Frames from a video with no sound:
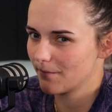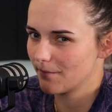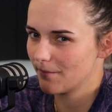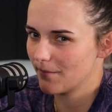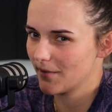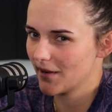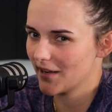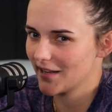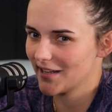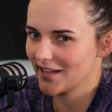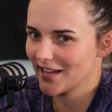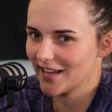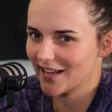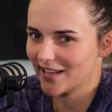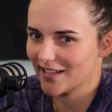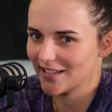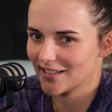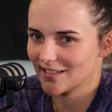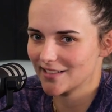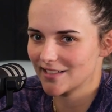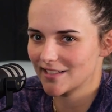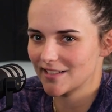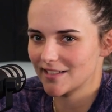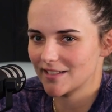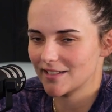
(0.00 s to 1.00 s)
But, yeah,
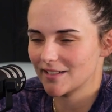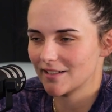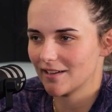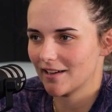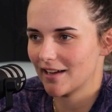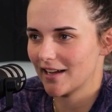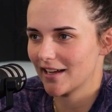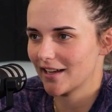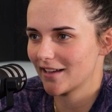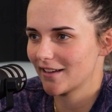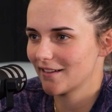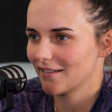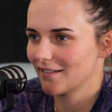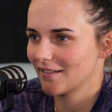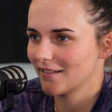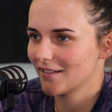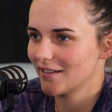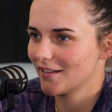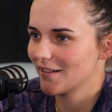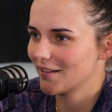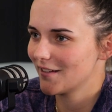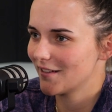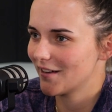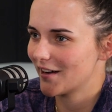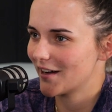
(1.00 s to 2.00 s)
it's like
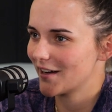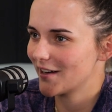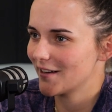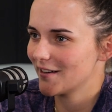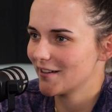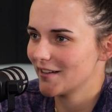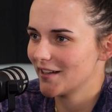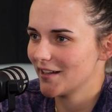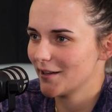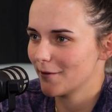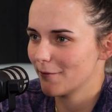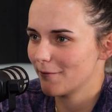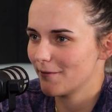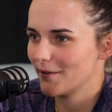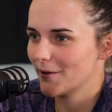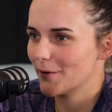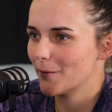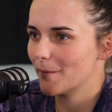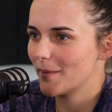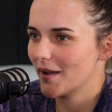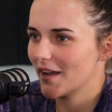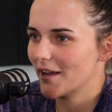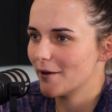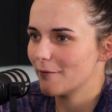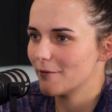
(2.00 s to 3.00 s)
I don't need to feel
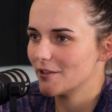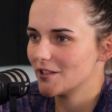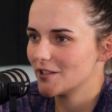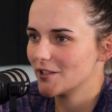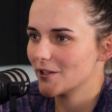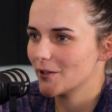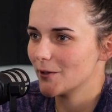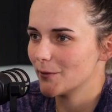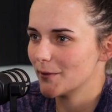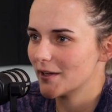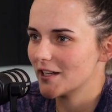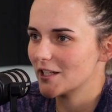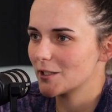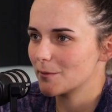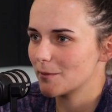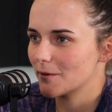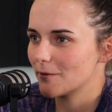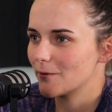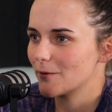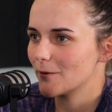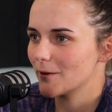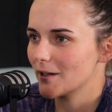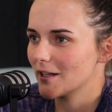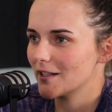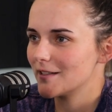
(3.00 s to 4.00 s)
bad for 2 weeks
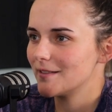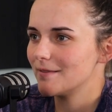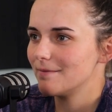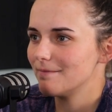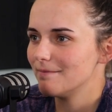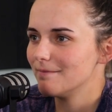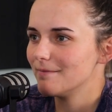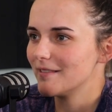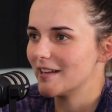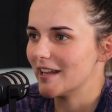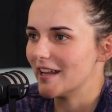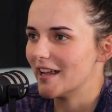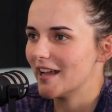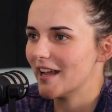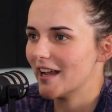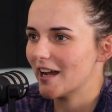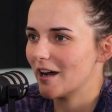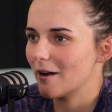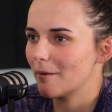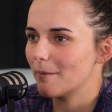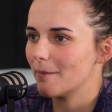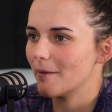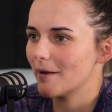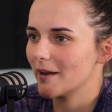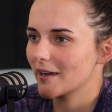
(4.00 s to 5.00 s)
before I get
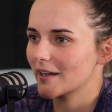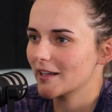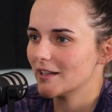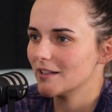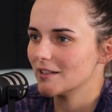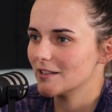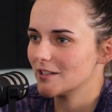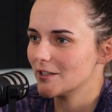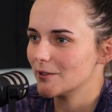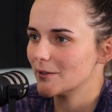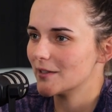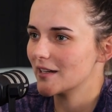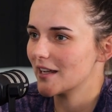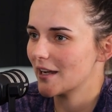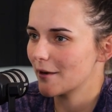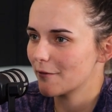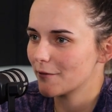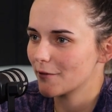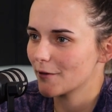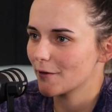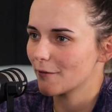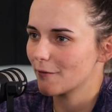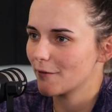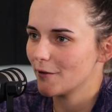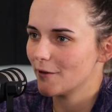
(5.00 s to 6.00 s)
help. I can do it
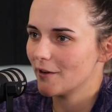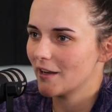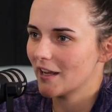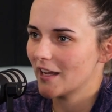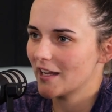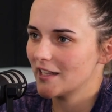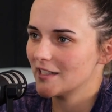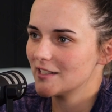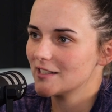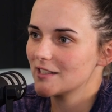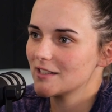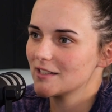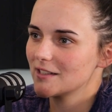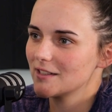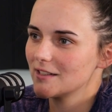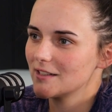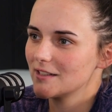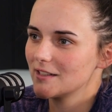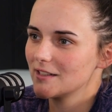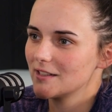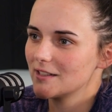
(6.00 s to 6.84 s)
after a few days. That's